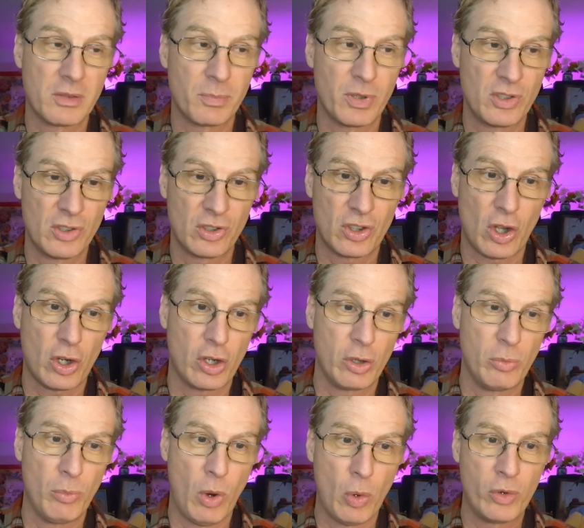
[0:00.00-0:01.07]
but you started
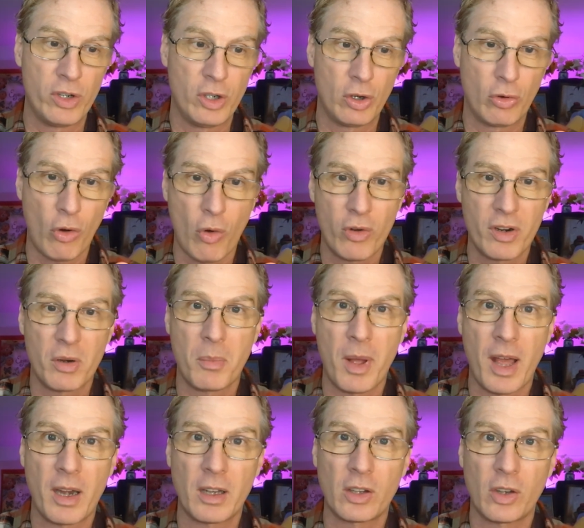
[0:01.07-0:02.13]
moaning and groaning
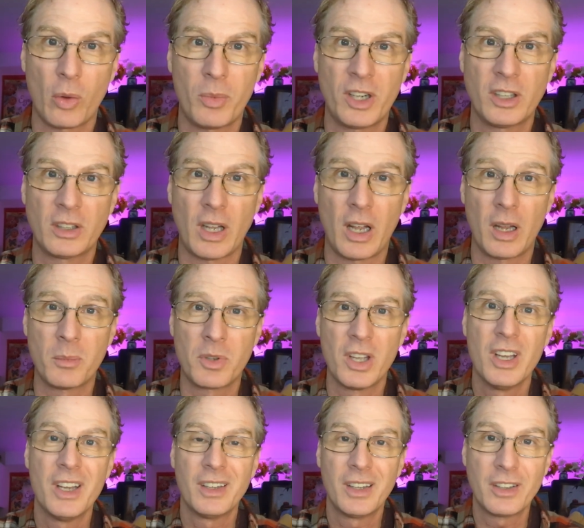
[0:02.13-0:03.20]
about it so many times
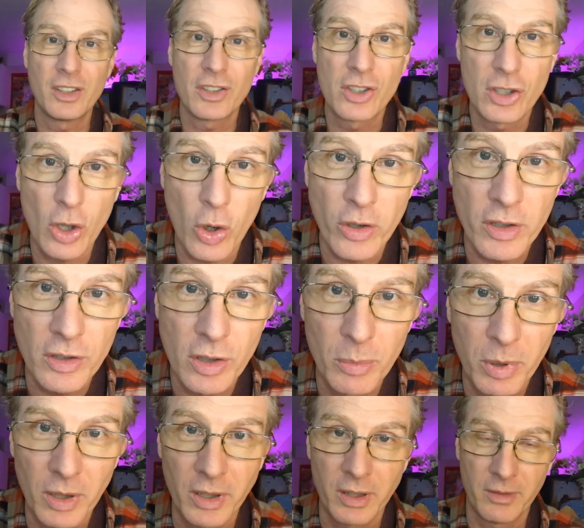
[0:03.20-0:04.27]
that you started to
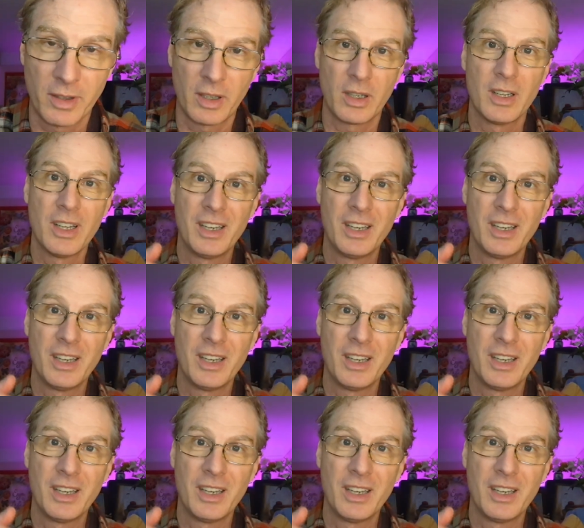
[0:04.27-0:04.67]
believe it.